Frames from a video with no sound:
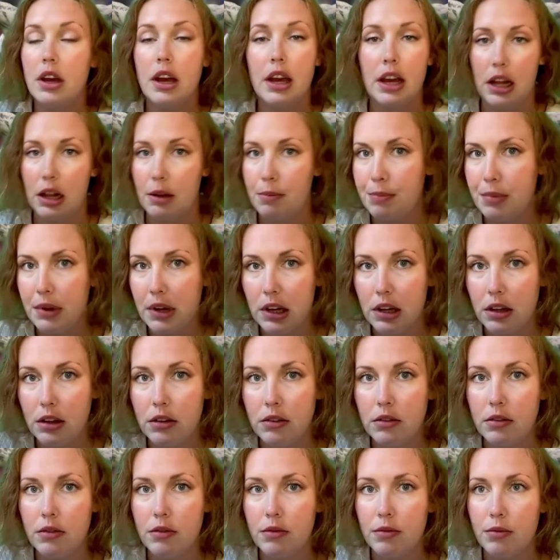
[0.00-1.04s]

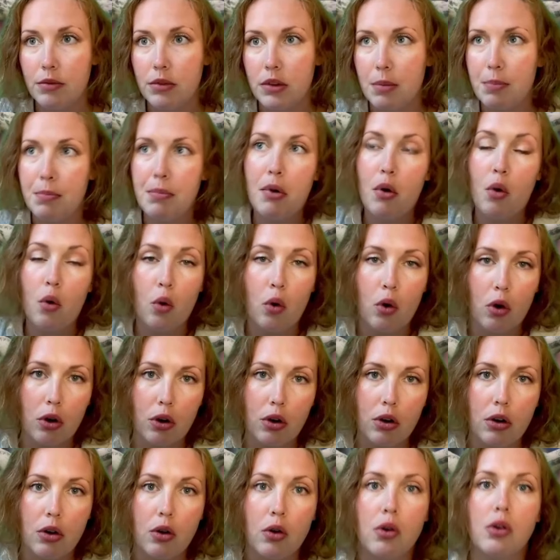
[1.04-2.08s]
Helping the
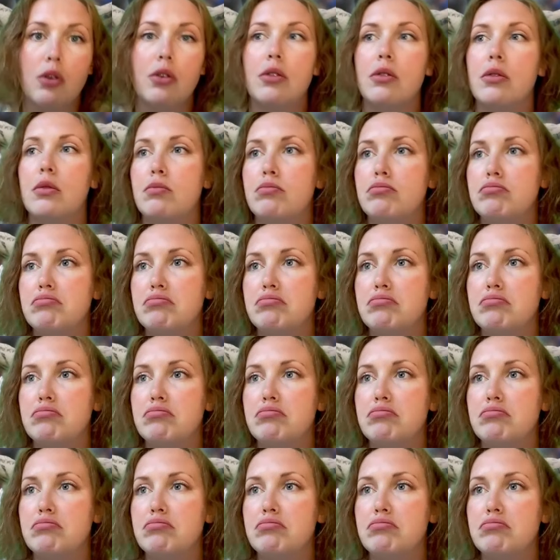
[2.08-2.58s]
poor or